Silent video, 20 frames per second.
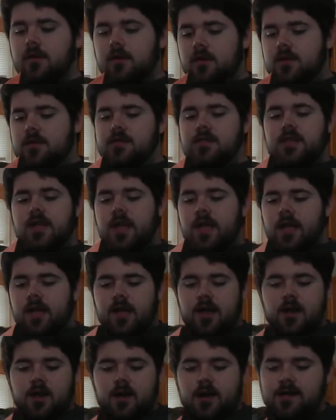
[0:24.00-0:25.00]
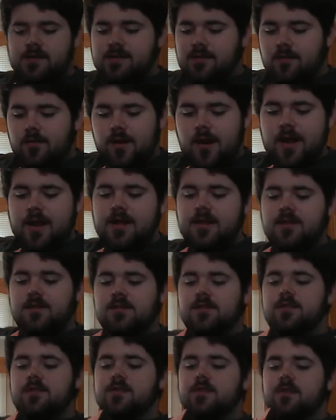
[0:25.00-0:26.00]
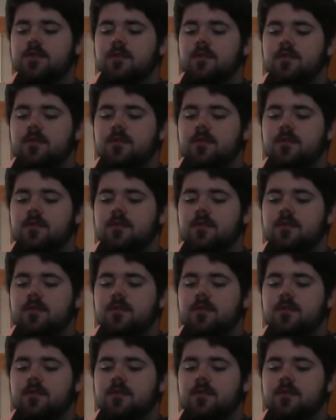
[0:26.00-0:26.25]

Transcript: this thing here has a range,